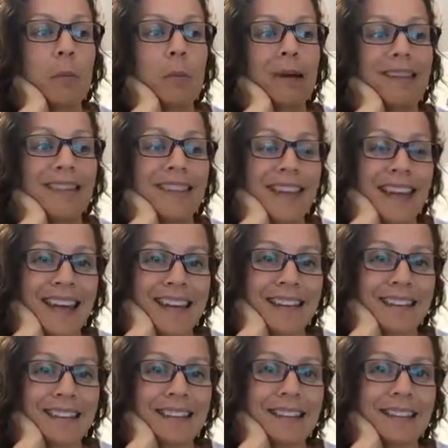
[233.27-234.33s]
But
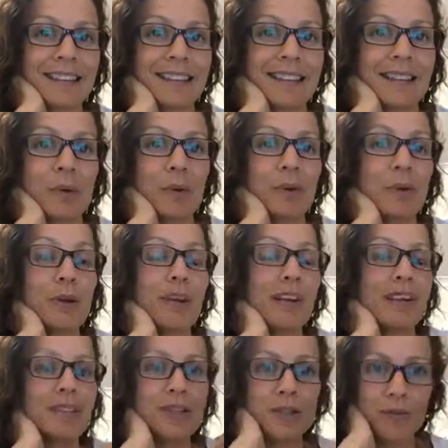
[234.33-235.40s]
then when you
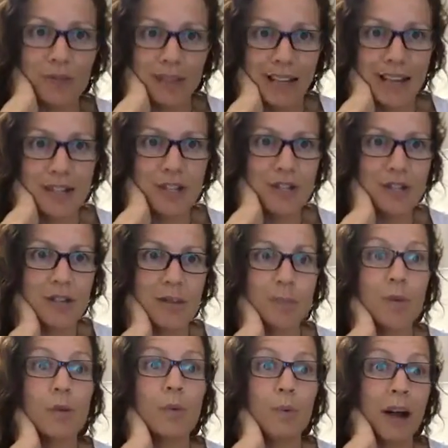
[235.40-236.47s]
get into the
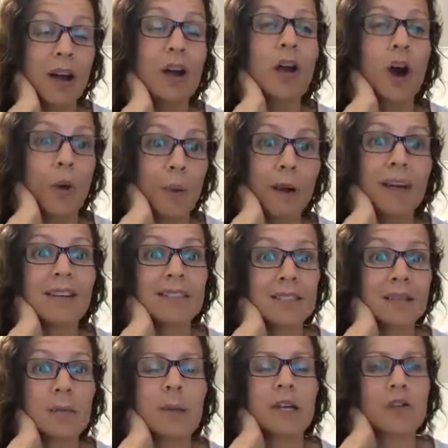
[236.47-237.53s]
relationship, you are going
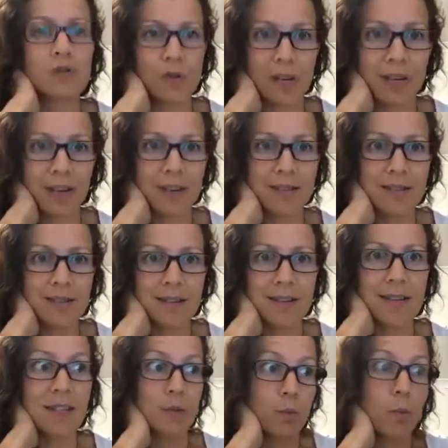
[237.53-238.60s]
to be triggered.
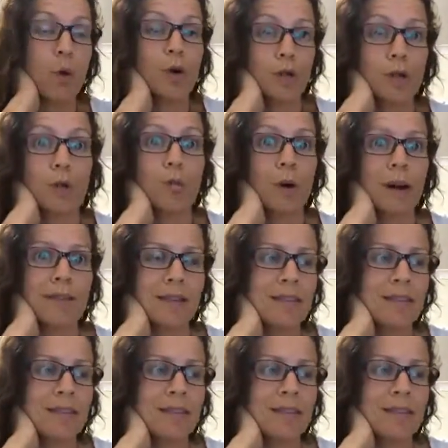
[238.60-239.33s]
That's what you want.